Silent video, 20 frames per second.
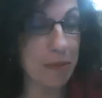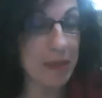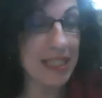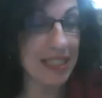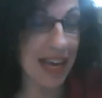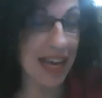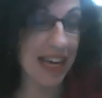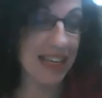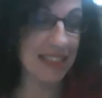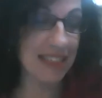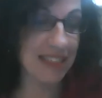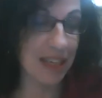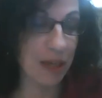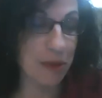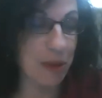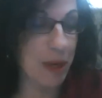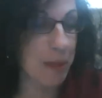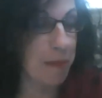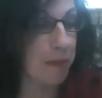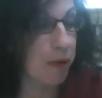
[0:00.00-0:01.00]
mistakes I
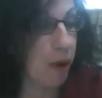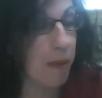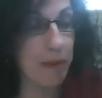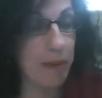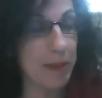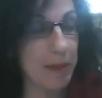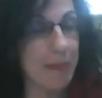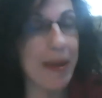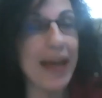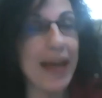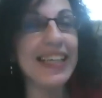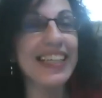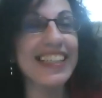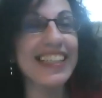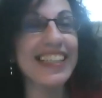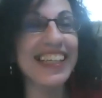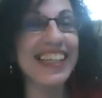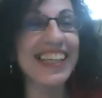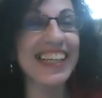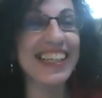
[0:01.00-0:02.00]
will probably make in
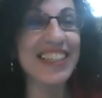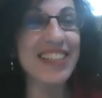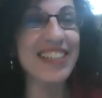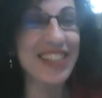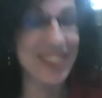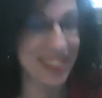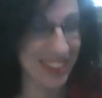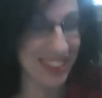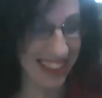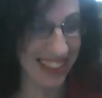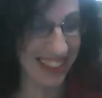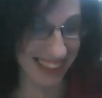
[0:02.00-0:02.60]
English.